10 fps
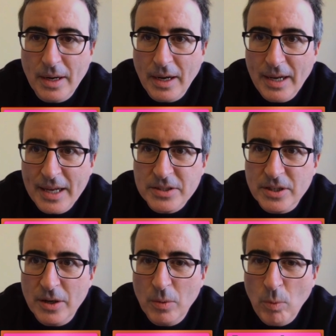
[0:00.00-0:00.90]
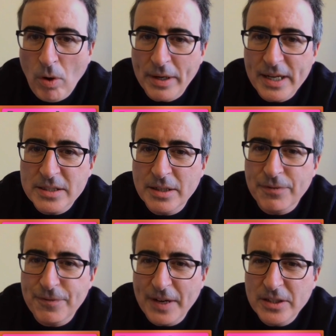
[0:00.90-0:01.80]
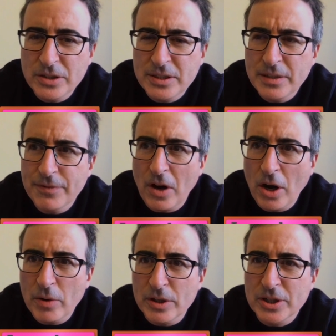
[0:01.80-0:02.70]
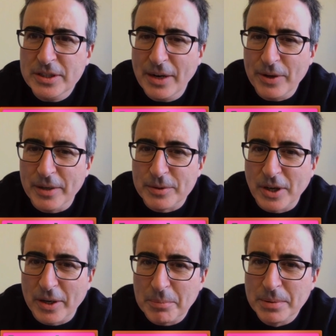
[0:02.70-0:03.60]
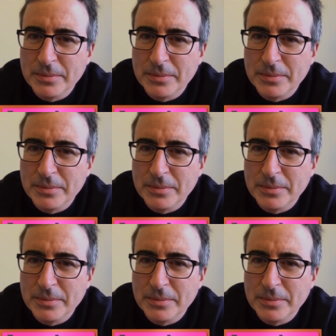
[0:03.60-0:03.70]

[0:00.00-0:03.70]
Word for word: Alexa, what is an offensive Irish stereotype?